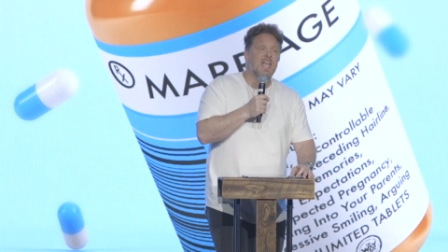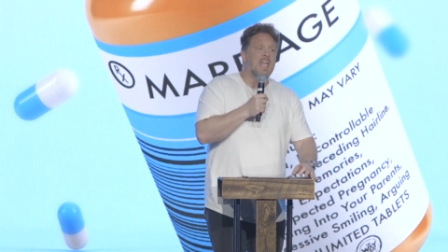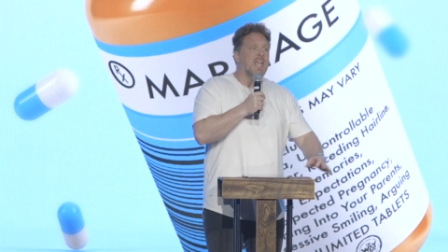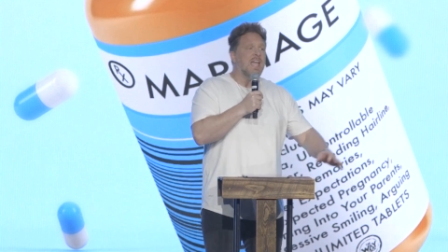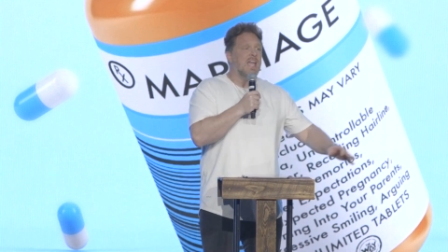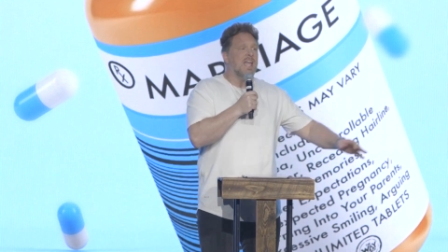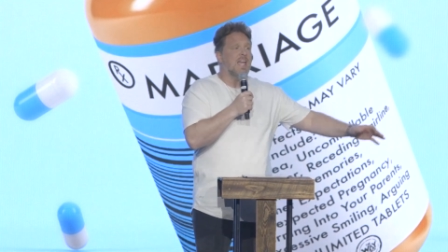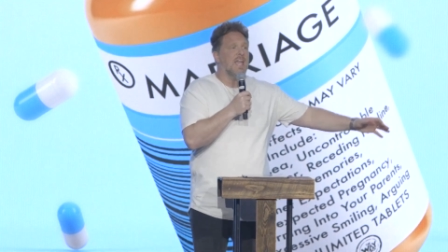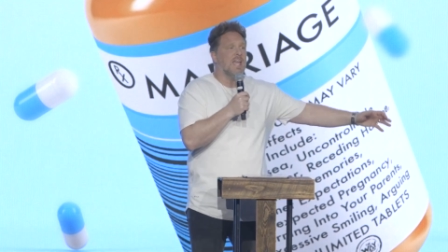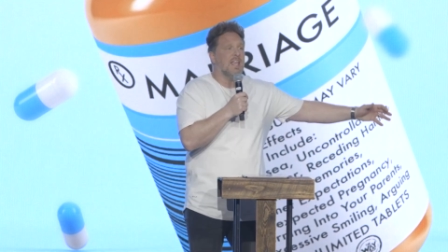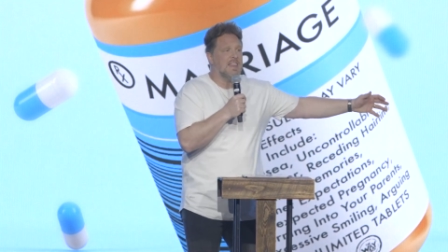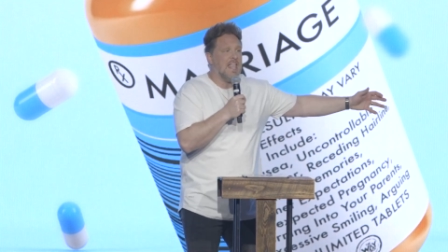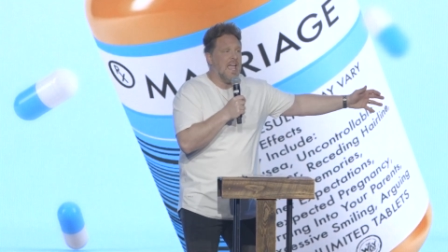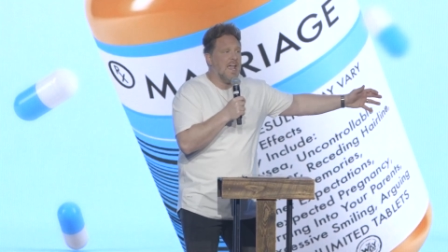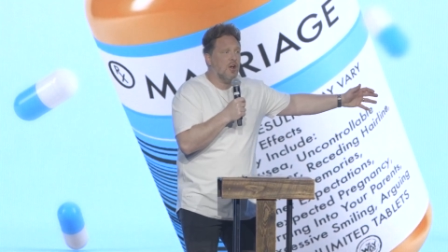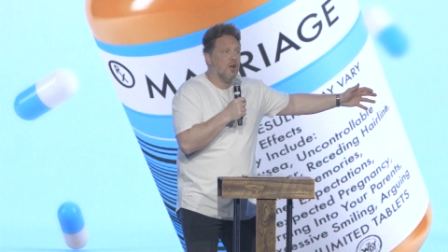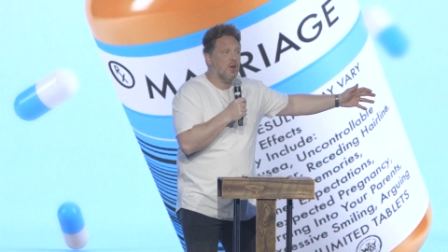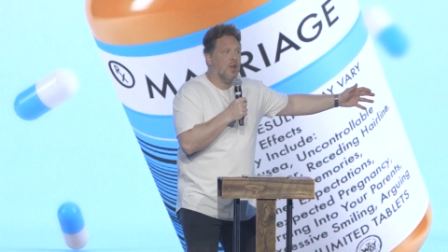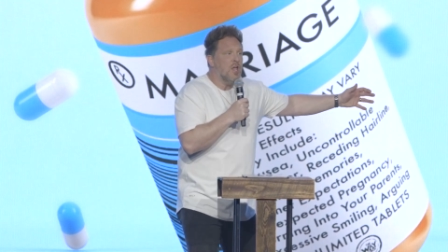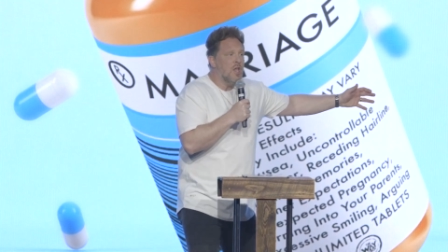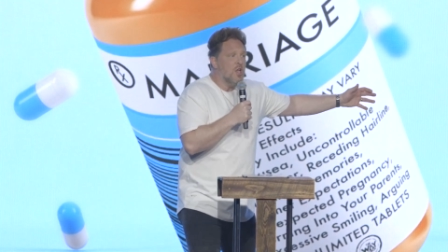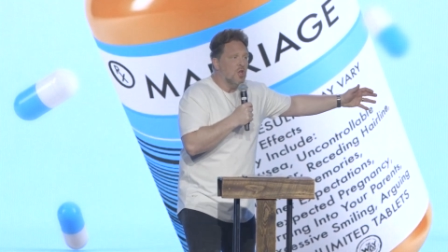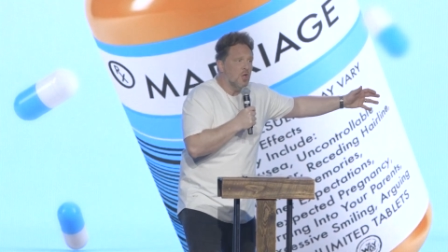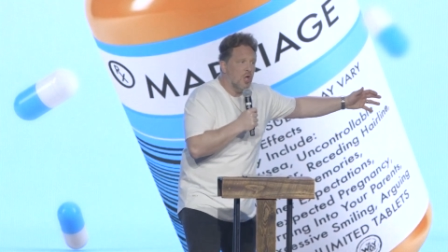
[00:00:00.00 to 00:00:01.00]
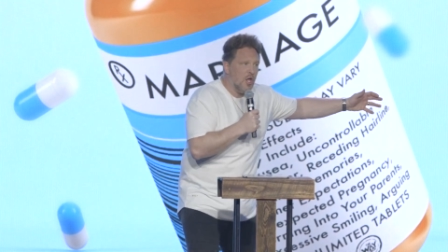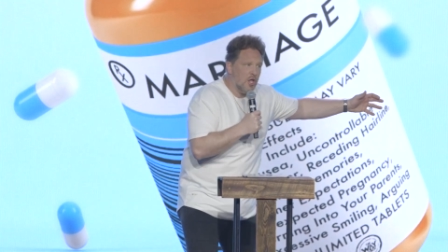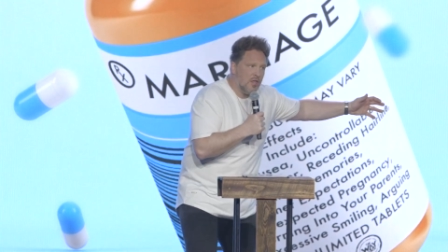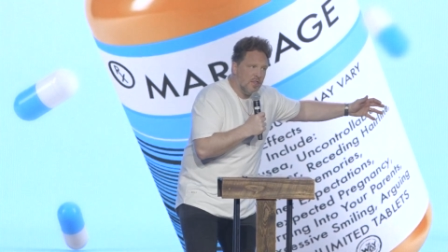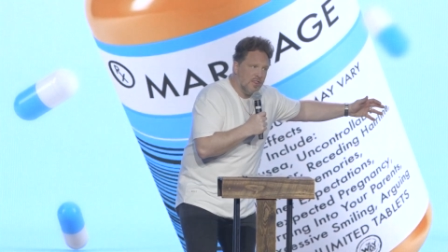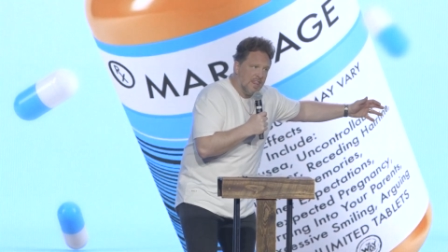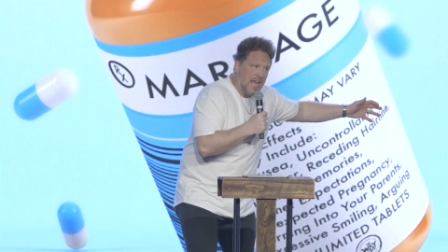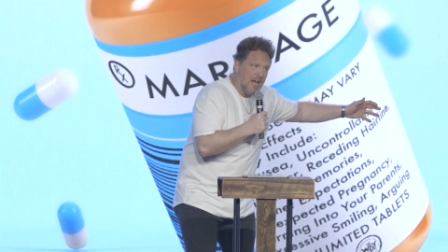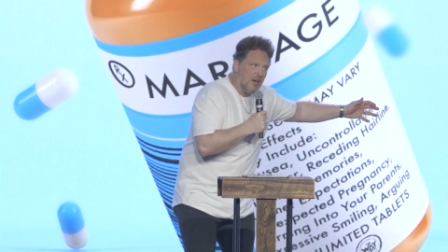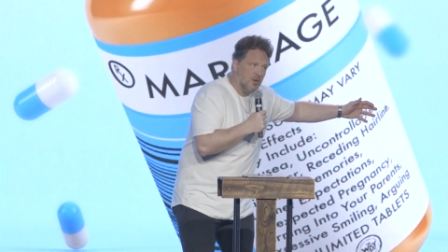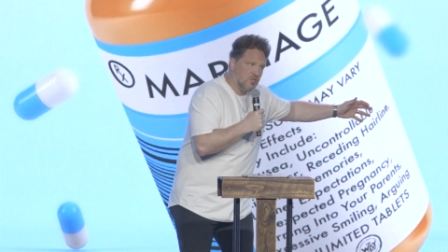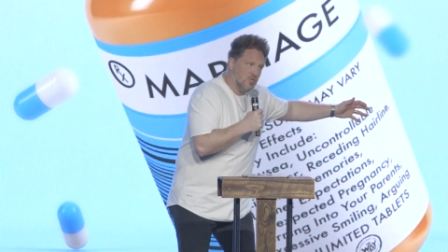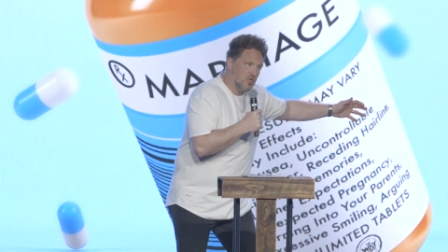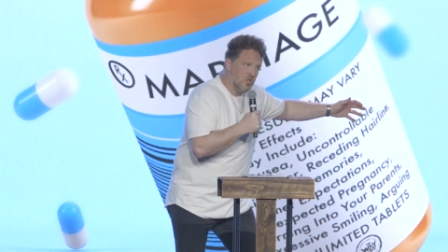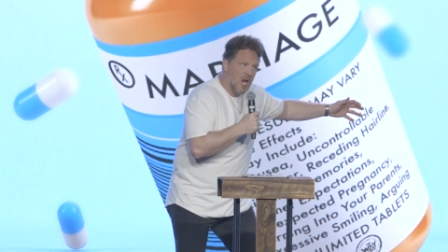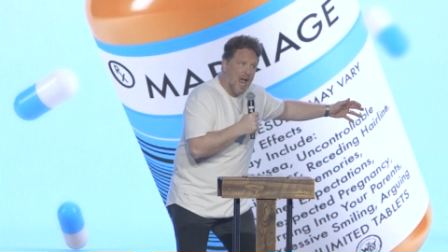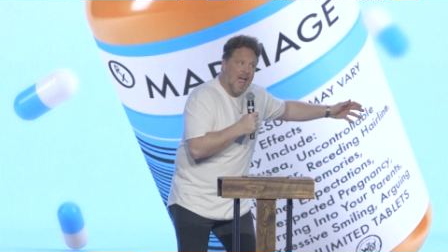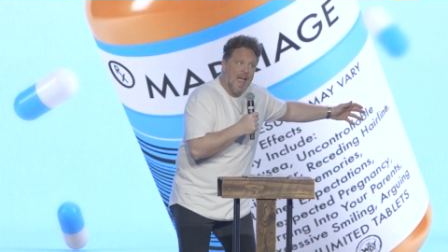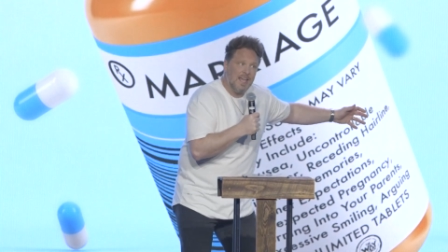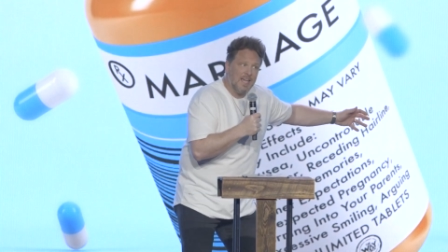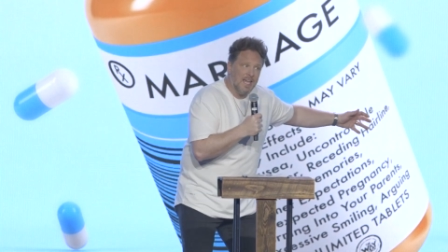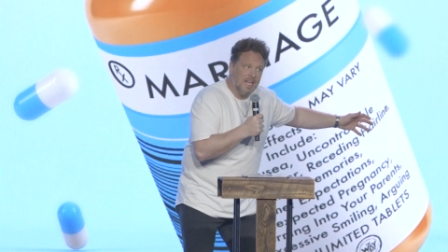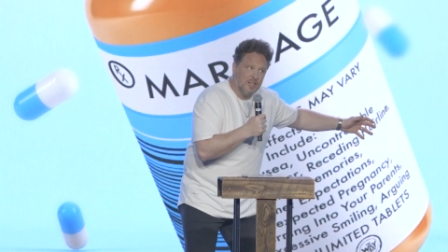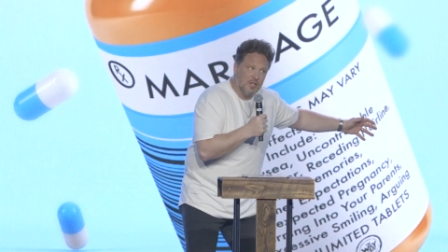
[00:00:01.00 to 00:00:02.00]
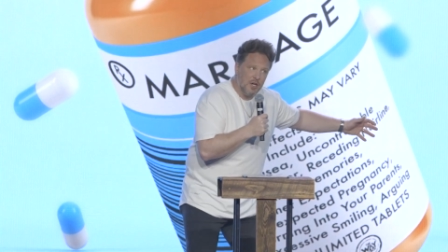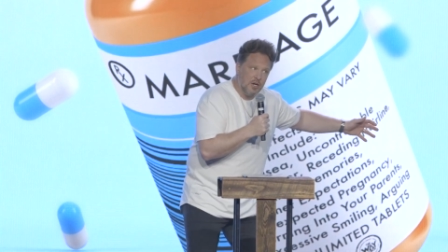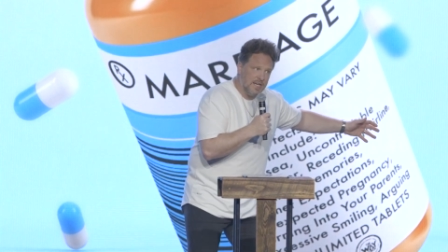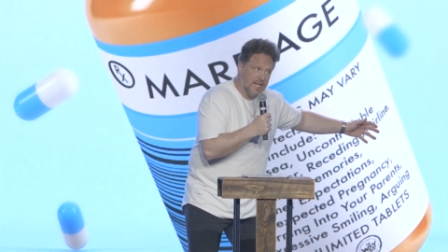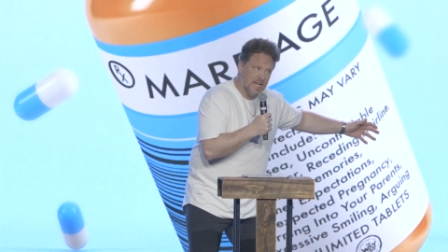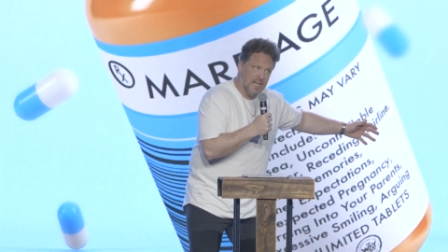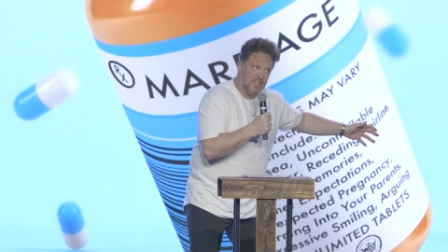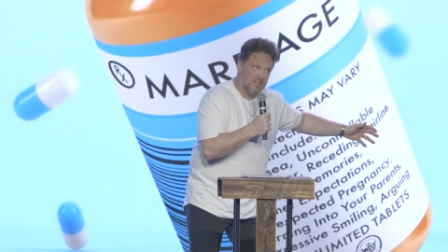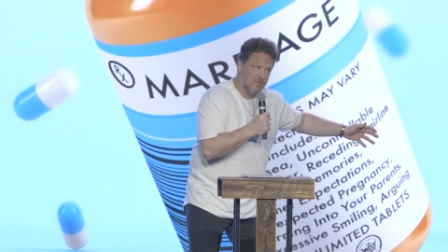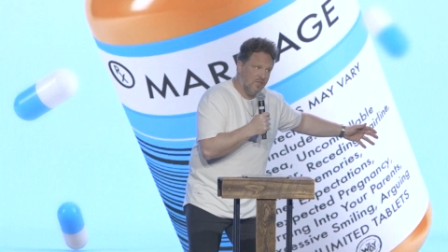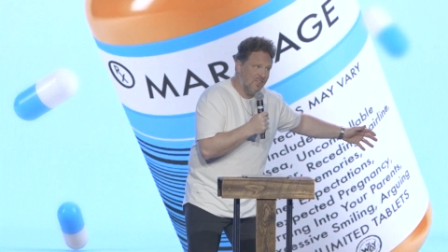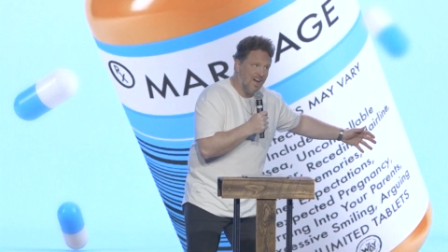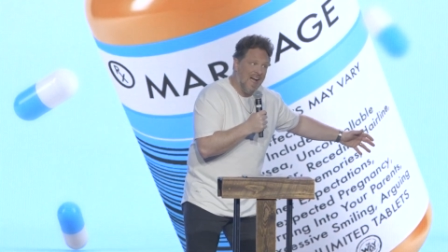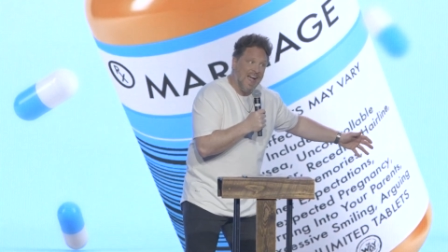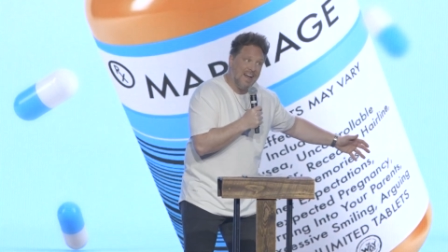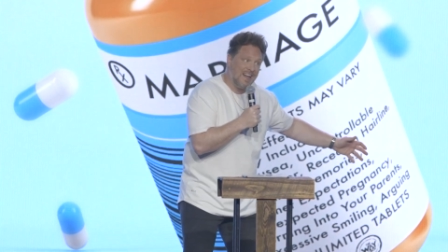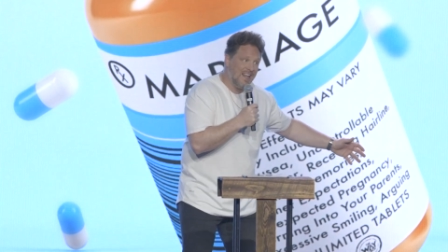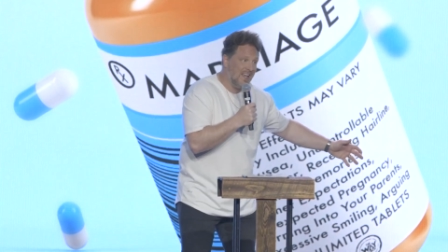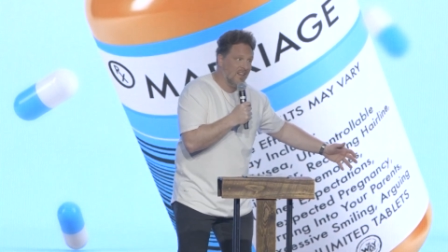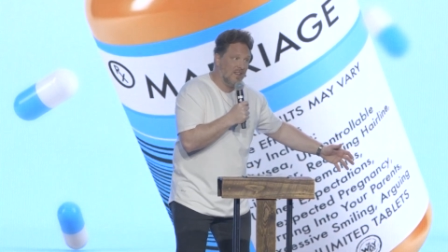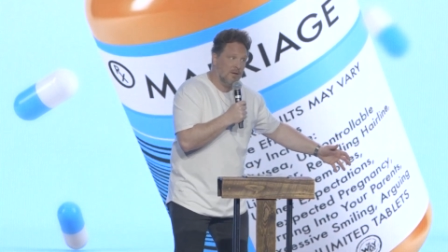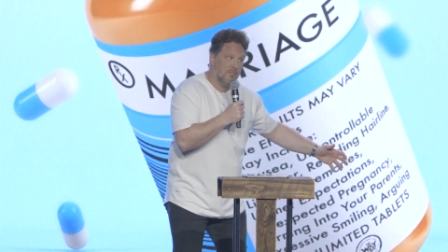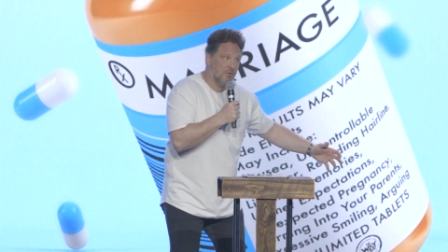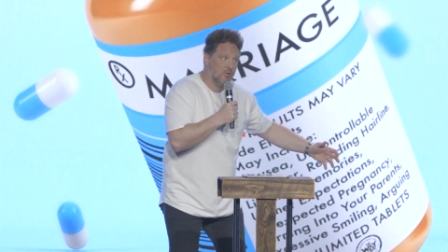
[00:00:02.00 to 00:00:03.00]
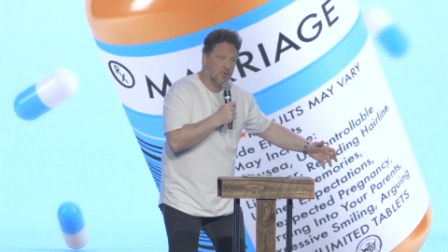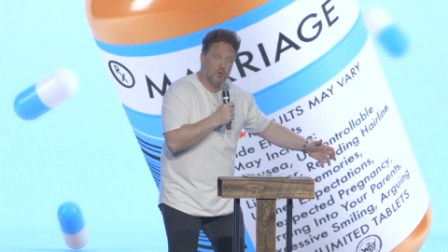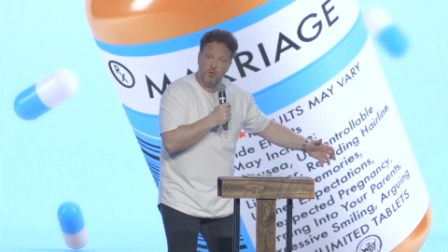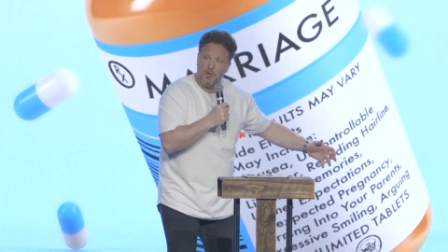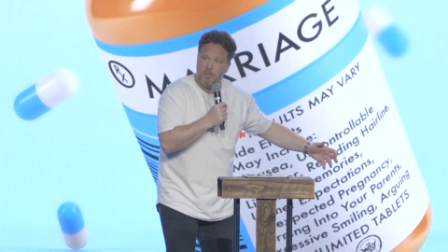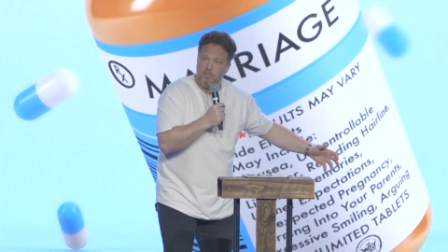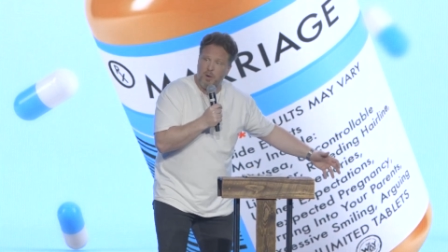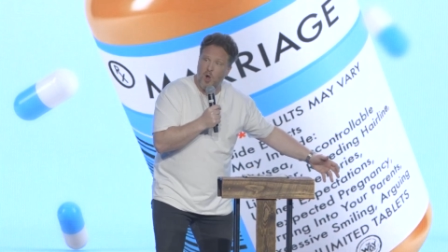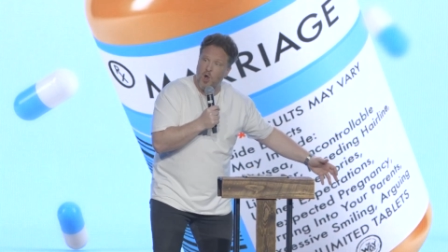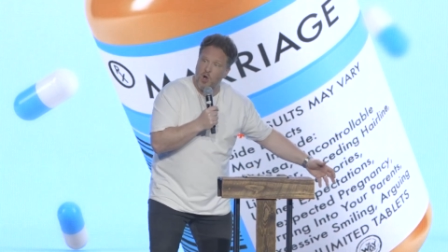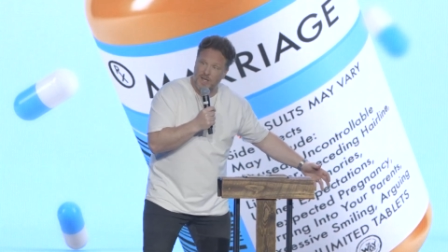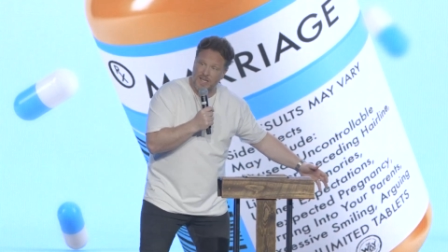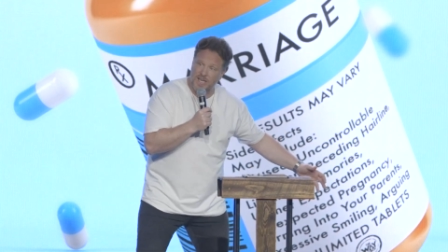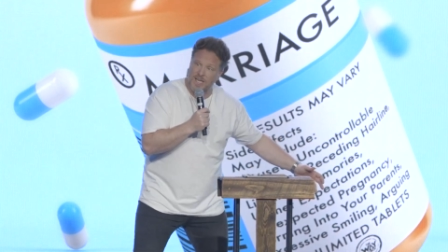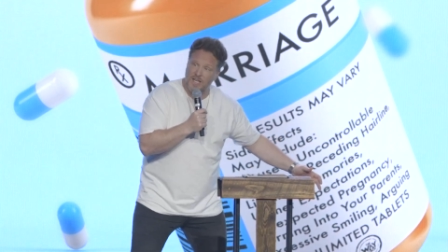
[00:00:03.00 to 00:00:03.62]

and they are they are dragging their kids, fighting them through the parking